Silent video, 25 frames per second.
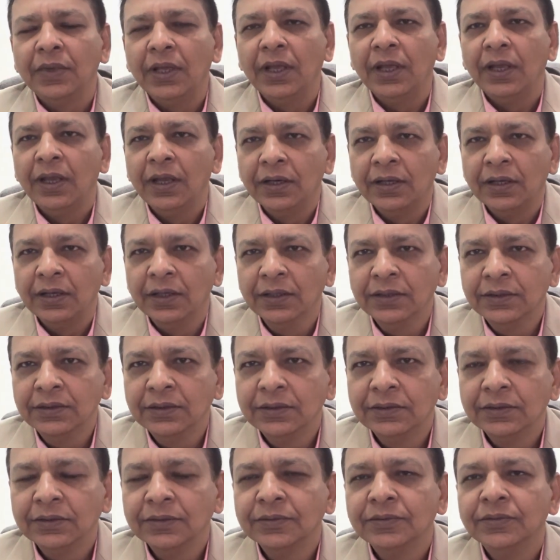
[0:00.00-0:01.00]
it is
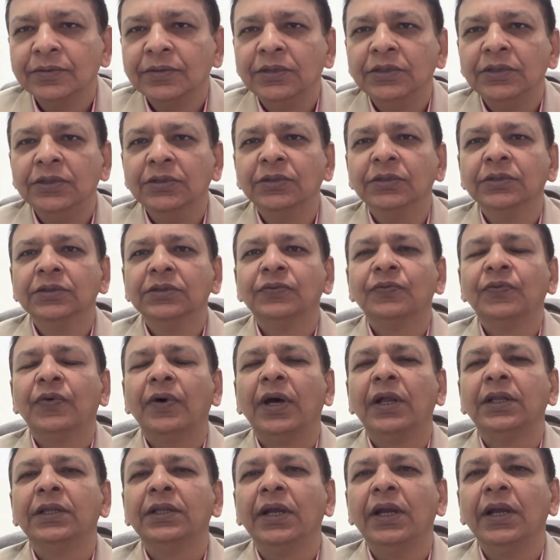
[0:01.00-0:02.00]
used
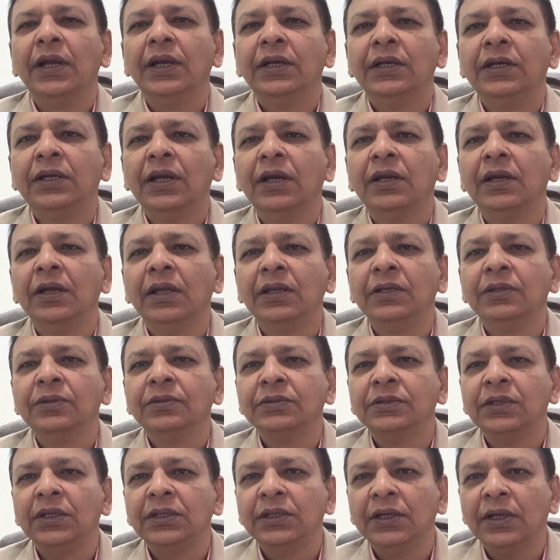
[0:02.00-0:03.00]
for the internal
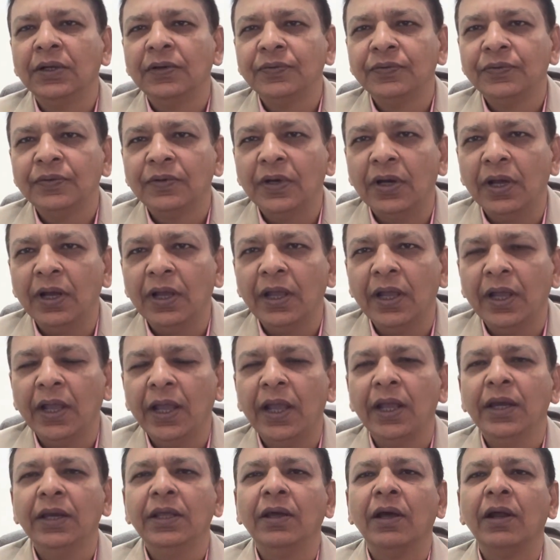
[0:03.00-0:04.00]
usage of
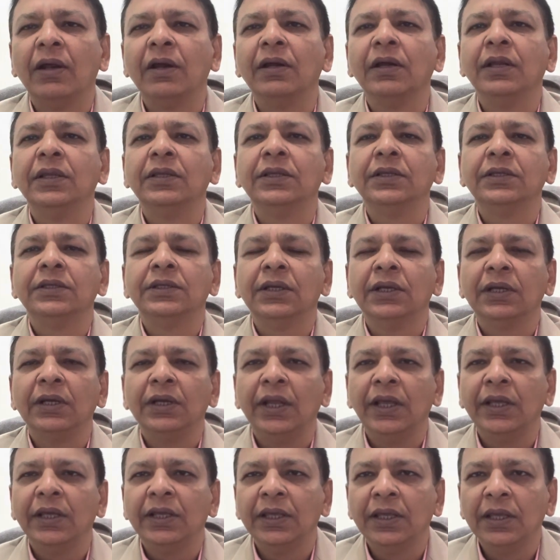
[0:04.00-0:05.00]
any organization
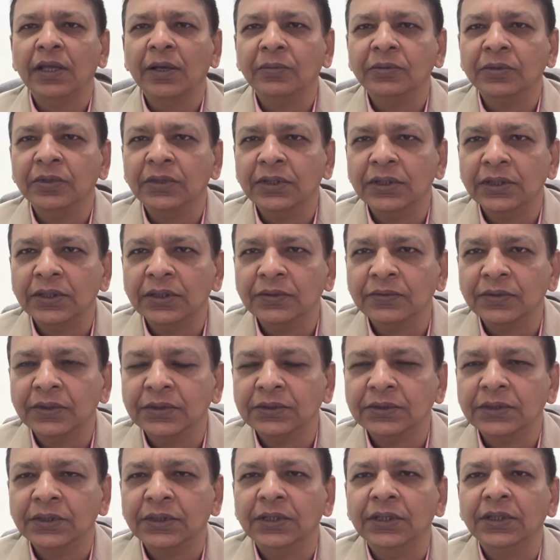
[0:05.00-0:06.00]
like King Abdul Aziz
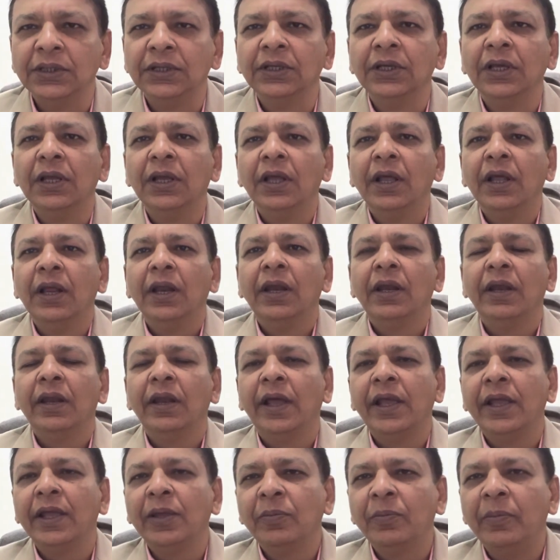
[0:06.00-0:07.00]
University,
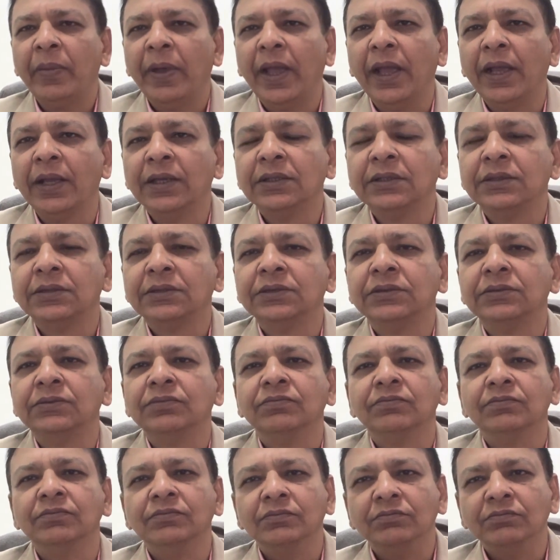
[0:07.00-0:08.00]
like banks,
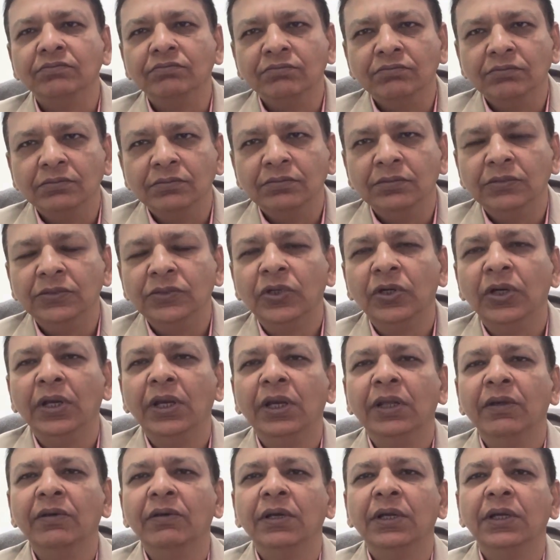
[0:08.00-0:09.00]

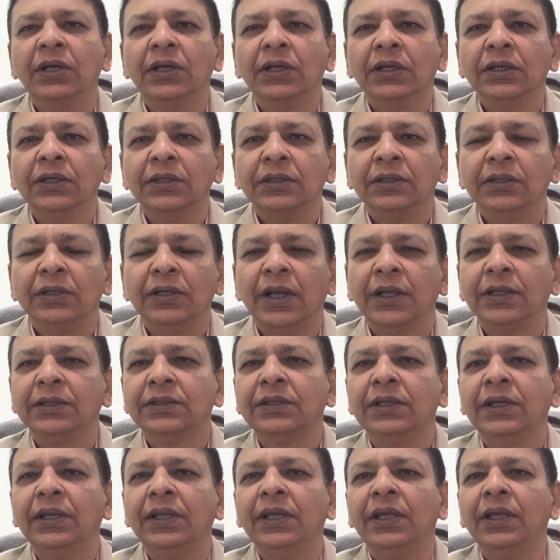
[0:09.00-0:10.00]
Unilever,
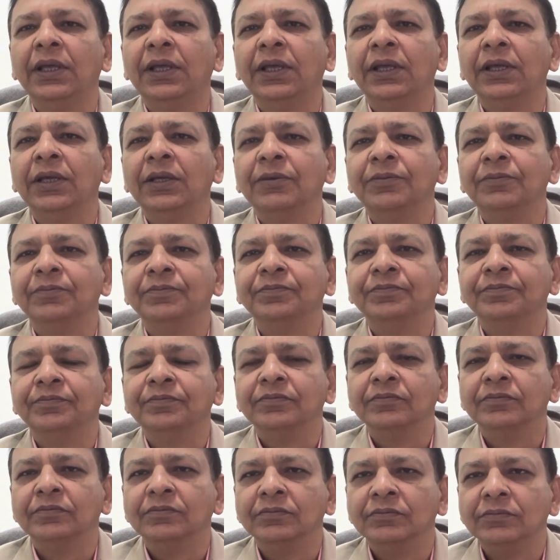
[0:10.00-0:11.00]
Nestle,
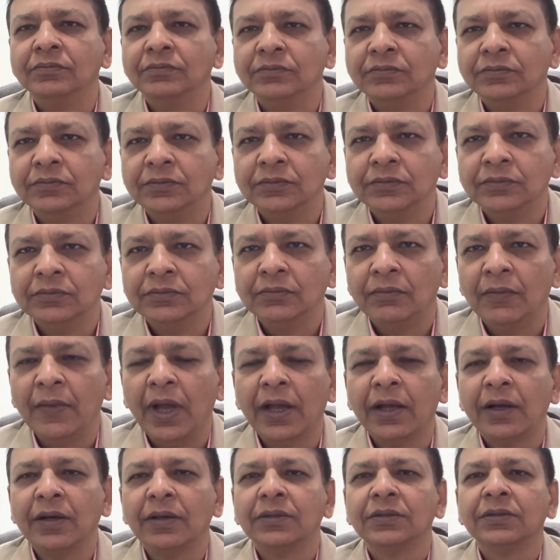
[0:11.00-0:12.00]

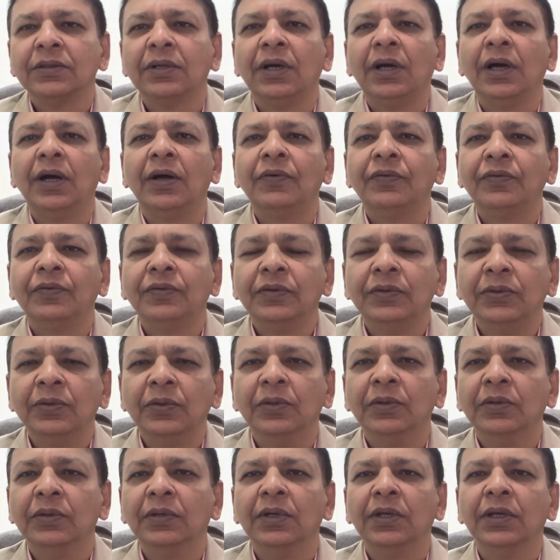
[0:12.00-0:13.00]
Microsoft,
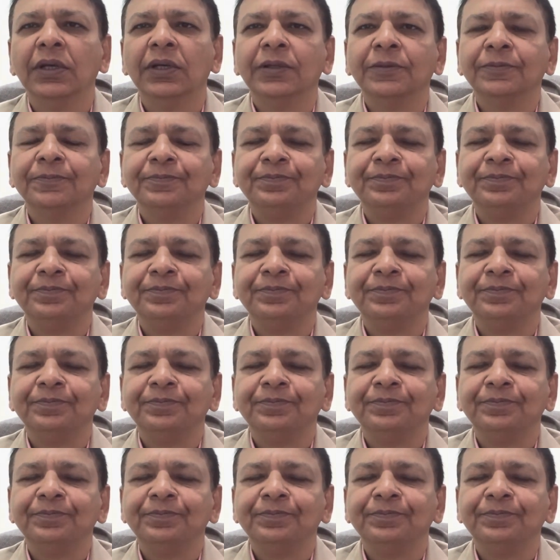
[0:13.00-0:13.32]
Google.